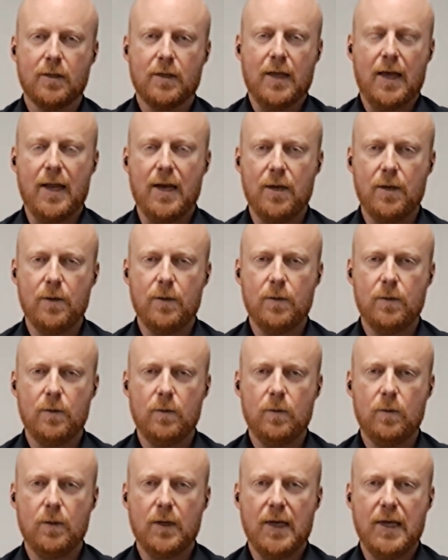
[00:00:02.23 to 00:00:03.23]

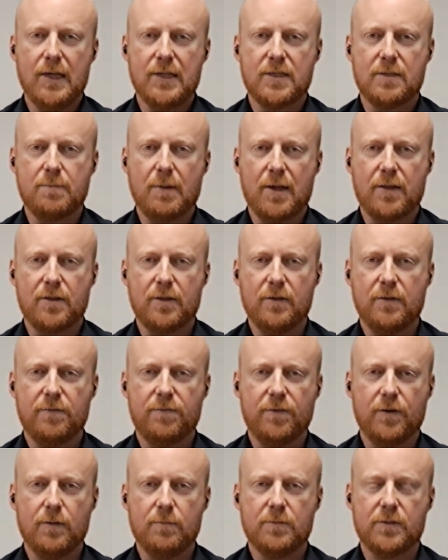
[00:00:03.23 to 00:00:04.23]
Hello, it's Matthew
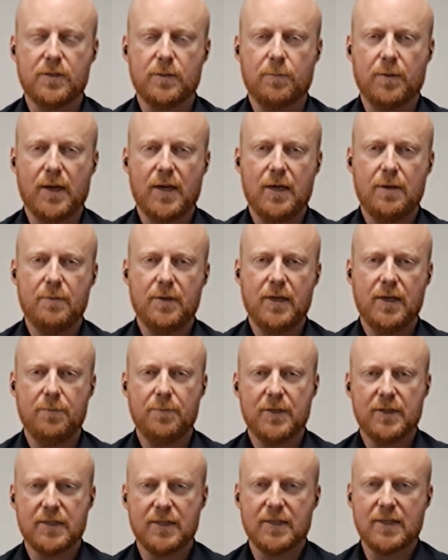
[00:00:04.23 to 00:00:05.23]
from Supply Me
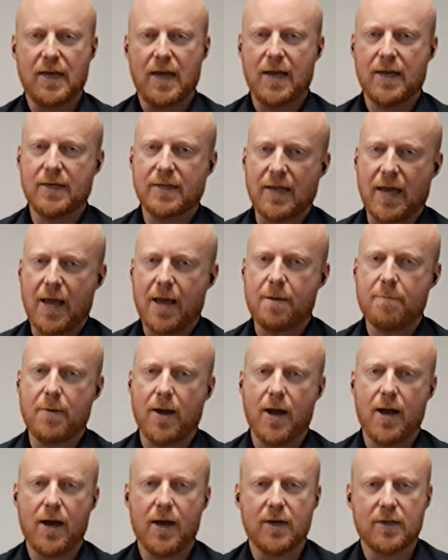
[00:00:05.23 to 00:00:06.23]
Limited and
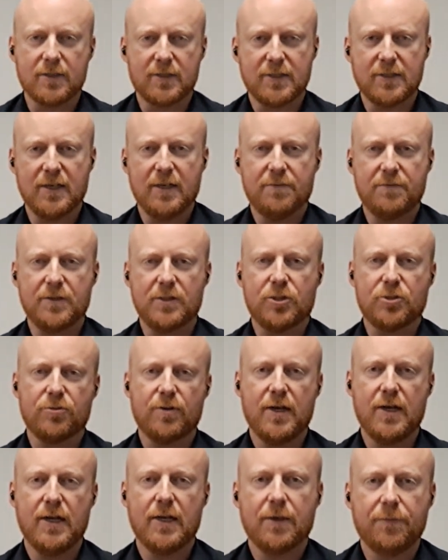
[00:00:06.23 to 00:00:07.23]
MR Safety
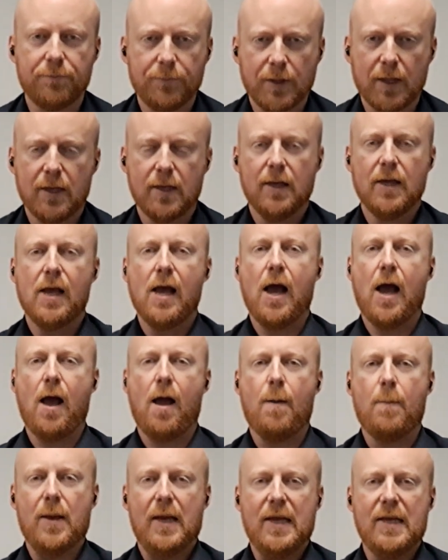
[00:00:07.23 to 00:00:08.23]
Training.
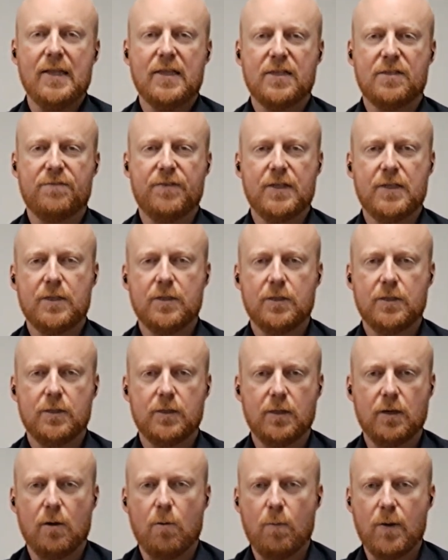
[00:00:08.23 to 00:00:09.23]
In this
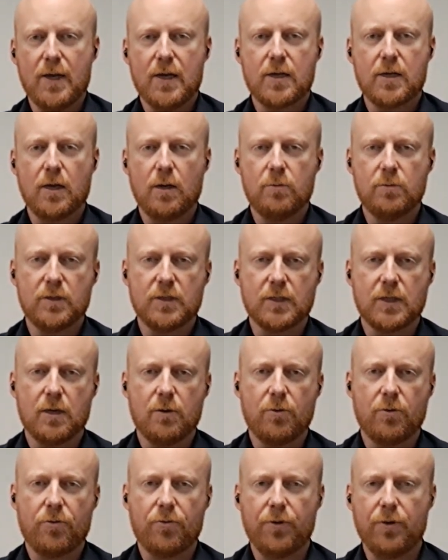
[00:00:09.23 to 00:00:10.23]
video we are going to go
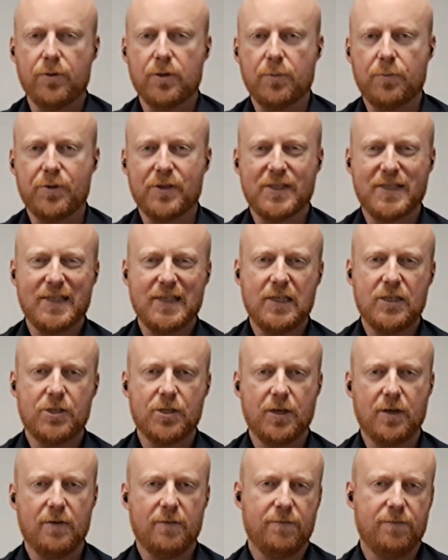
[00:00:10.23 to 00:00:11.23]
through the
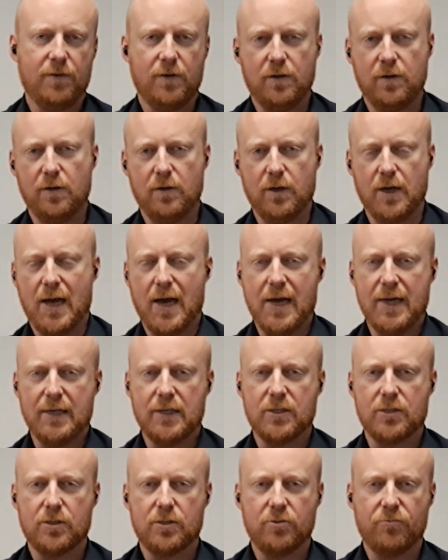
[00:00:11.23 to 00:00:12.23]
procedure for a
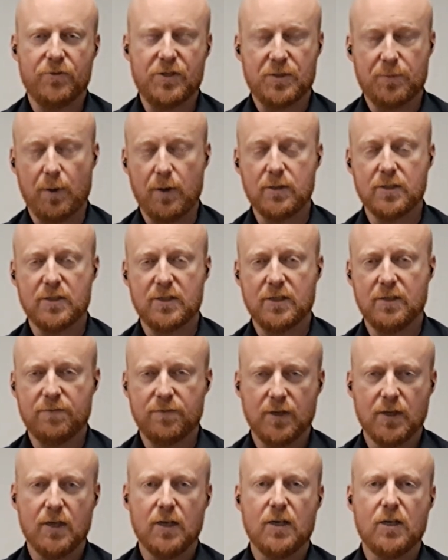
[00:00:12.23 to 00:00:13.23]
responsive
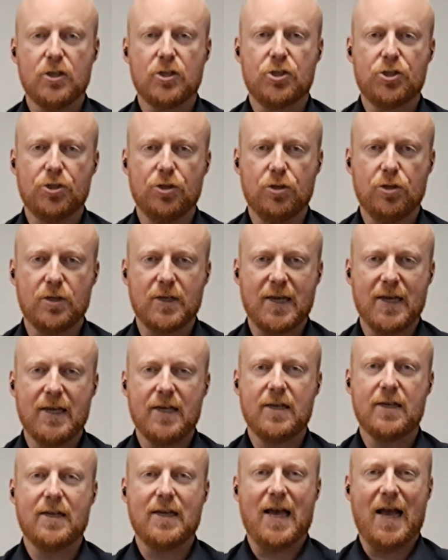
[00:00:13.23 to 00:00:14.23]

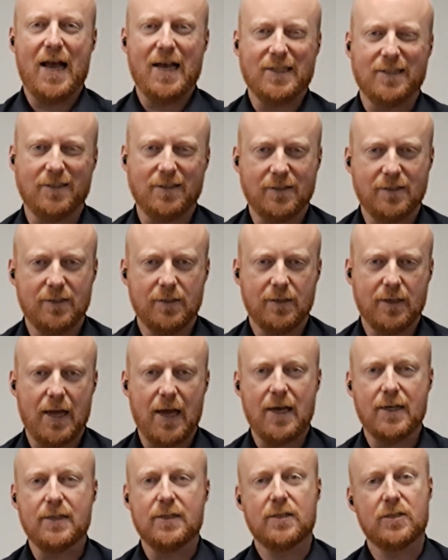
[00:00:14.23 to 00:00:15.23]
choking adult
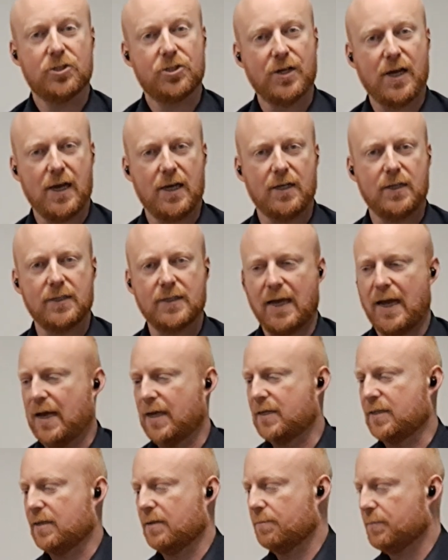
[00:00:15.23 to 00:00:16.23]
and child
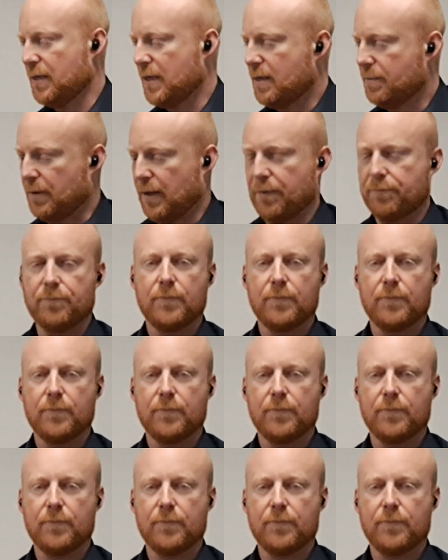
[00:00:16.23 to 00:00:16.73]
and baby.